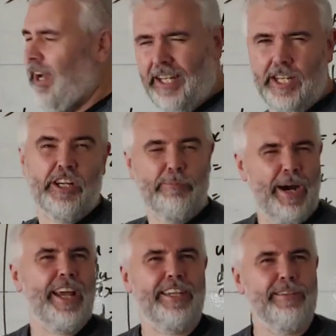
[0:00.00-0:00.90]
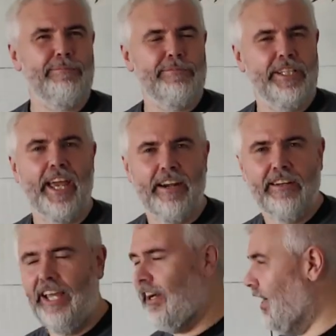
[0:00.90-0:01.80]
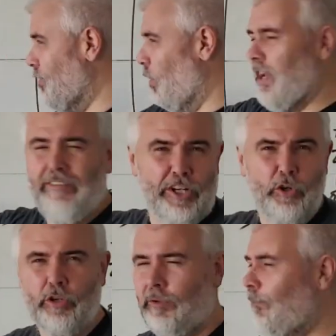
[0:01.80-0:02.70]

I can combine them together later. That's why I've ignored